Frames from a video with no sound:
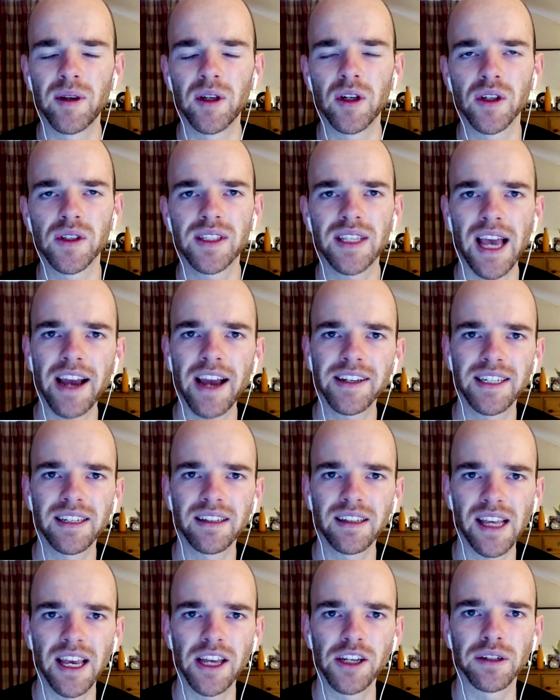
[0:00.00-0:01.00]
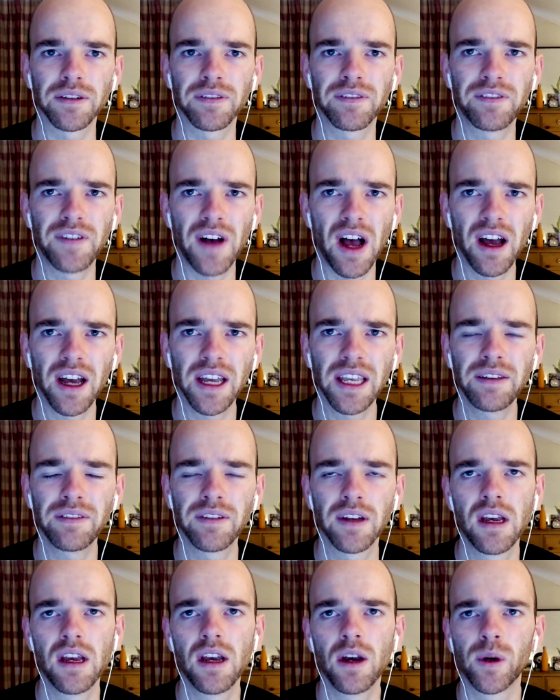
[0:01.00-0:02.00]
He got scouted at the age of 5